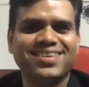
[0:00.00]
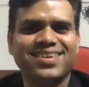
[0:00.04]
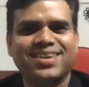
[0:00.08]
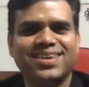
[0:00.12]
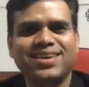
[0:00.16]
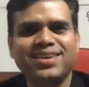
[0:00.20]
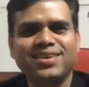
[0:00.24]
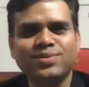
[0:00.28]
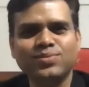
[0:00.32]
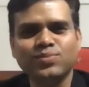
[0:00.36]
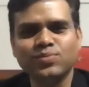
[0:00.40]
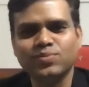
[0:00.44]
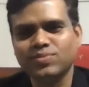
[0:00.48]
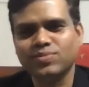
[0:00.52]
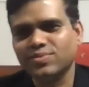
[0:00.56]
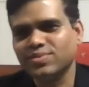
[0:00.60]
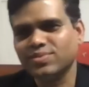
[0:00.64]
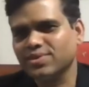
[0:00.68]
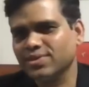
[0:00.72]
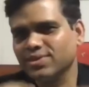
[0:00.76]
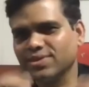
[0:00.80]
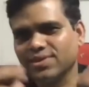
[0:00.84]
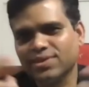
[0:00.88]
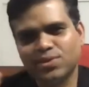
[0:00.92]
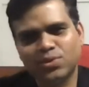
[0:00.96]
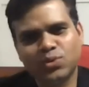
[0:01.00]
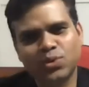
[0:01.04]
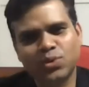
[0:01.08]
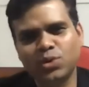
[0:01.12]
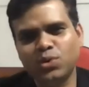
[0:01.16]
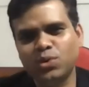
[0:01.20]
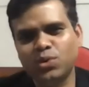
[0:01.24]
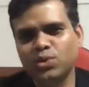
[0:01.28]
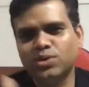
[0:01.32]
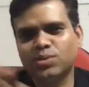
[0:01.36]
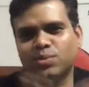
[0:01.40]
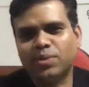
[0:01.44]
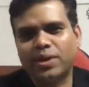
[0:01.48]
Right? So he
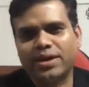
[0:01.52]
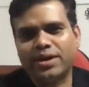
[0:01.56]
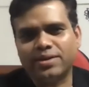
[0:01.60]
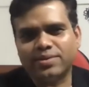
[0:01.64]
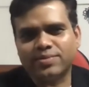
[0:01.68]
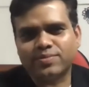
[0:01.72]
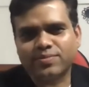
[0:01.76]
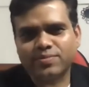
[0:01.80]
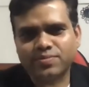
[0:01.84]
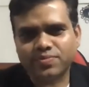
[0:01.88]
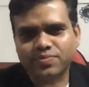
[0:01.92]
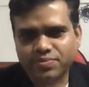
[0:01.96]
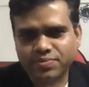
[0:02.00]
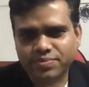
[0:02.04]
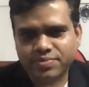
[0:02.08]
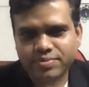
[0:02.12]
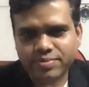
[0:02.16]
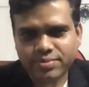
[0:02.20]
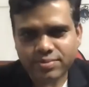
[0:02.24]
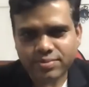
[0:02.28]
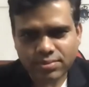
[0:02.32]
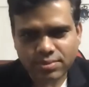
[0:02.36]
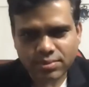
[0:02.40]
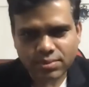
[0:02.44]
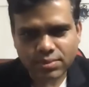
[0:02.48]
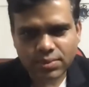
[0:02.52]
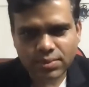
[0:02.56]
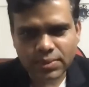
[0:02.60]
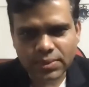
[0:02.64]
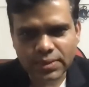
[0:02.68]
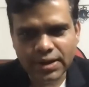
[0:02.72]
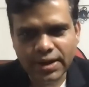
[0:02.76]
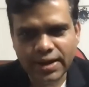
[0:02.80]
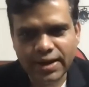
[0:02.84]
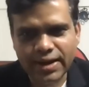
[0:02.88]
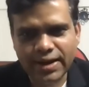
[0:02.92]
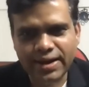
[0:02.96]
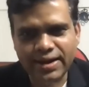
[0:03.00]
goes by.
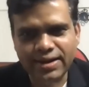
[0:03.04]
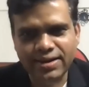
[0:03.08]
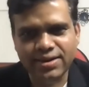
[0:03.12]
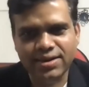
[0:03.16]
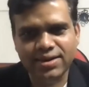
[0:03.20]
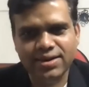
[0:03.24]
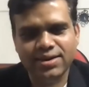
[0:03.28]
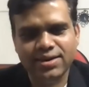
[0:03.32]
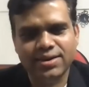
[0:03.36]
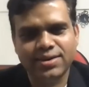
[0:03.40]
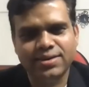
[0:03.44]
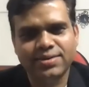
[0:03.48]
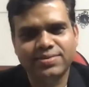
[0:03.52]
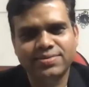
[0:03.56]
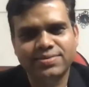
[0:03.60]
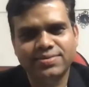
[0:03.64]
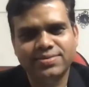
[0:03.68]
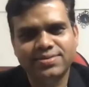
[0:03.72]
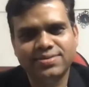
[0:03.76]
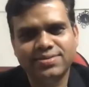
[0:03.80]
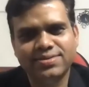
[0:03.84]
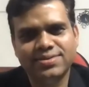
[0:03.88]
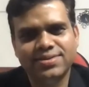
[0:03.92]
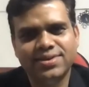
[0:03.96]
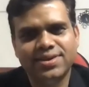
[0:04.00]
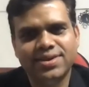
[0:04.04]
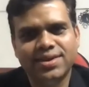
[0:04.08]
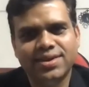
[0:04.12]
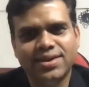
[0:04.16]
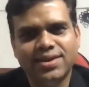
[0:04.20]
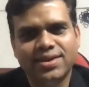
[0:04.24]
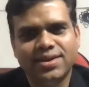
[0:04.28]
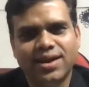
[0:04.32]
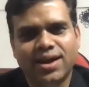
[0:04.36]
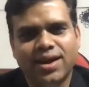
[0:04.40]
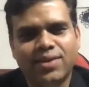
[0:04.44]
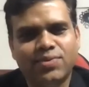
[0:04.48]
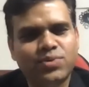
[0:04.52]
And
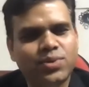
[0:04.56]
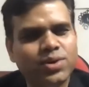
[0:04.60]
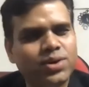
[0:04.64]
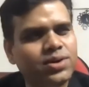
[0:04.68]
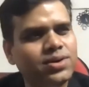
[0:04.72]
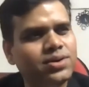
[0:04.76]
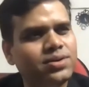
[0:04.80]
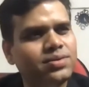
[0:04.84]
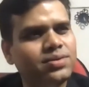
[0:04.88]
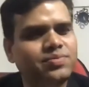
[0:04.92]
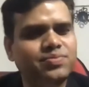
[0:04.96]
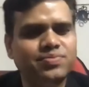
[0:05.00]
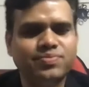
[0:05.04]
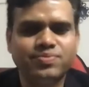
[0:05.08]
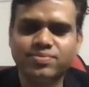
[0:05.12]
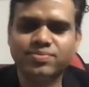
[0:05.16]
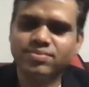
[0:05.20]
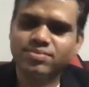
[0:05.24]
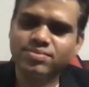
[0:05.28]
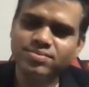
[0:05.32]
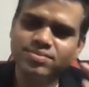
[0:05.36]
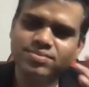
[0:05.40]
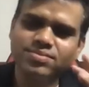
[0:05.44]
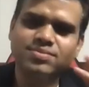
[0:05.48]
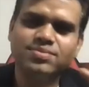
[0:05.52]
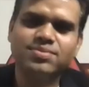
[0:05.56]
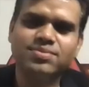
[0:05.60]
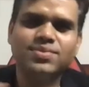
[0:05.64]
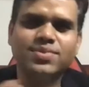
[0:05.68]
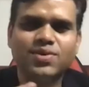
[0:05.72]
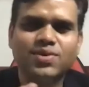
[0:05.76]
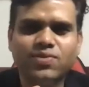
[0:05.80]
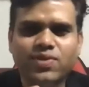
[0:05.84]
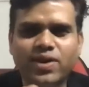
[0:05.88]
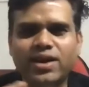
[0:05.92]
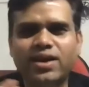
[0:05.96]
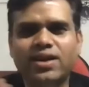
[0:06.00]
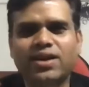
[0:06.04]
after
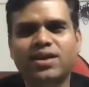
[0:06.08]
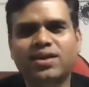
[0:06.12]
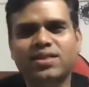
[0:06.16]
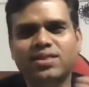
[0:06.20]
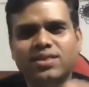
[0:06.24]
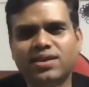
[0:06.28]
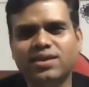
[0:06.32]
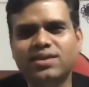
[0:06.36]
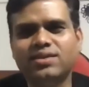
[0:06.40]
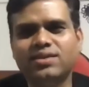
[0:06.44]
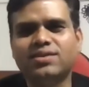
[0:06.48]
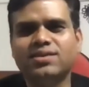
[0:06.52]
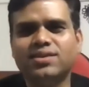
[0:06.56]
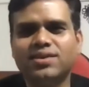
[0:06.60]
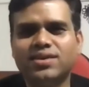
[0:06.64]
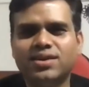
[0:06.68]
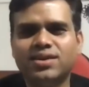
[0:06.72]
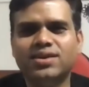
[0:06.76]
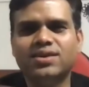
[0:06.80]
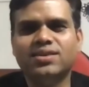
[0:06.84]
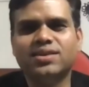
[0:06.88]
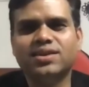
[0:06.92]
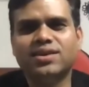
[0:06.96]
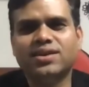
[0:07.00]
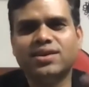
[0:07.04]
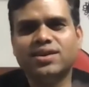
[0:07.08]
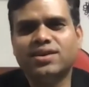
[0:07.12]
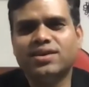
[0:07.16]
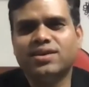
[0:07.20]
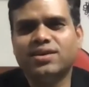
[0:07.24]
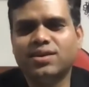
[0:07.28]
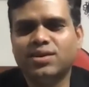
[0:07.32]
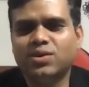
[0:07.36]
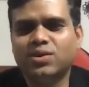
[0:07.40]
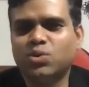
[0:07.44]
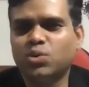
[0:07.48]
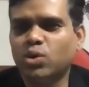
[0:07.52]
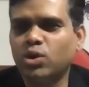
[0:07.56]
finding things here and there,
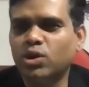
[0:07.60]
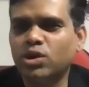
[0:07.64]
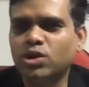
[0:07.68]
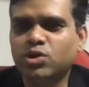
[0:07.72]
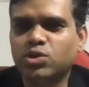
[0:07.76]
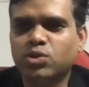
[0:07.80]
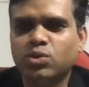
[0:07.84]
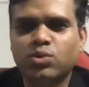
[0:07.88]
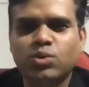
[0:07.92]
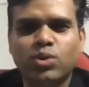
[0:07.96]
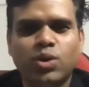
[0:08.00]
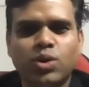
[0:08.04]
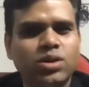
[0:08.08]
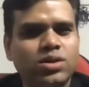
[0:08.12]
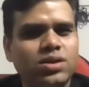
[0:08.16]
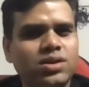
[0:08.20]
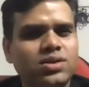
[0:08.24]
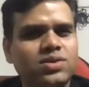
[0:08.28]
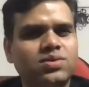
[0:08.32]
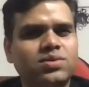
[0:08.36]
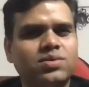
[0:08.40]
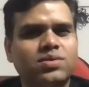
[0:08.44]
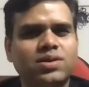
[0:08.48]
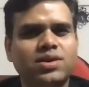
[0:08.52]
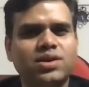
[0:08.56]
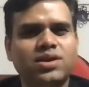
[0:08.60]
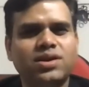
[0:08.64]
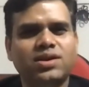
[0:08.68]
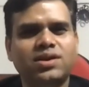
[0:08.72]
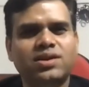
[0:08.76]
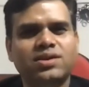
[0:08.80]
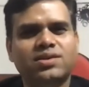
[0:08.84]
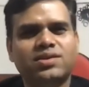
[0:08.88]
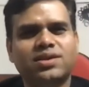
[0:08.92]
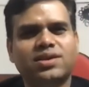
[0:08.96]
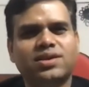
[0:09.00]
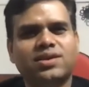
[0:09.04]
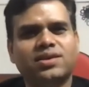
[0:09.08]
he toils through all the
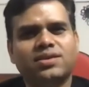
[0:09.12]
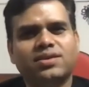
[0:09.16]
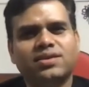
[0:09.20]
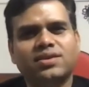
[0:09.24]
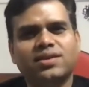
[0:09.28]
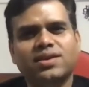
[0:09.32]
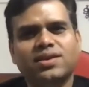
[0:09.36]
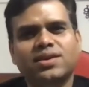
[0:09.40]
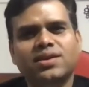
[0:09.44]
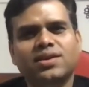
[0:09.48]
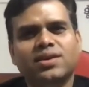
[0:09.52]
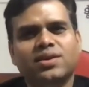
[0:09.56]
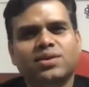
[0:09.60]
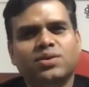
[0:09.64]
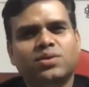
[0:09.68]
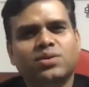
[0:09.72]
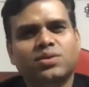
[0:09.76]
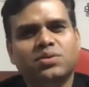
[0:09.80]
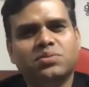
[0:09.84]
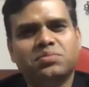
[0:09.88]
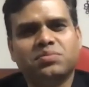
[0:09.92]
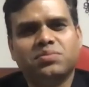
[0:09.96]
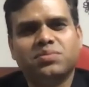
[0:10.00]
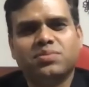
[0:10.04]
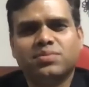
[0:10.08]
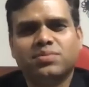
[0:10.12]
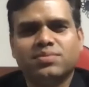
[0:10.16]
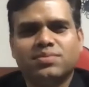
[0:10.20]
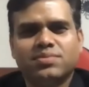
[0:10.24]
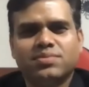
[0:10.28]
streets and, you know,